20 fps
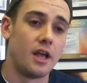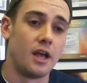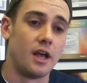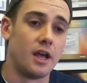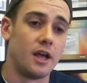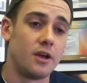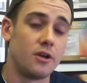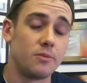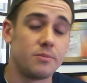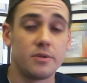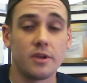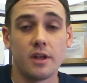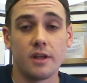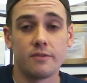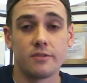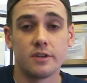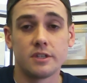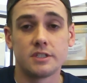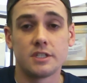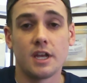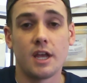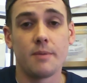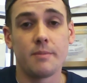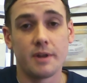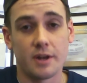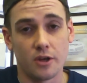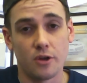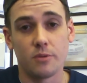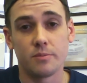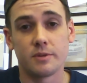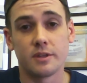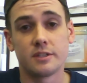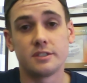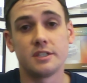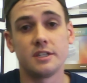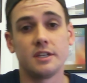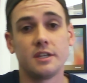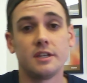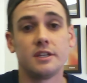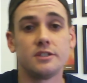I hope you all have a good time, and I hope to
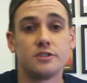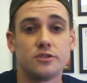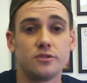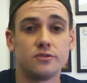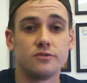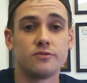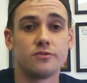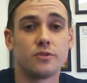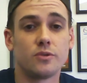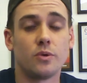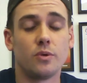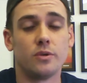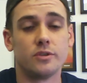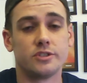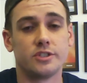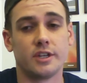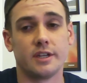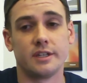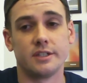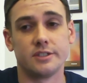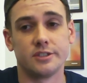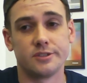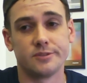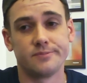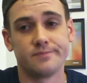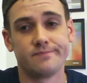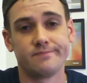see you soon for an oil change.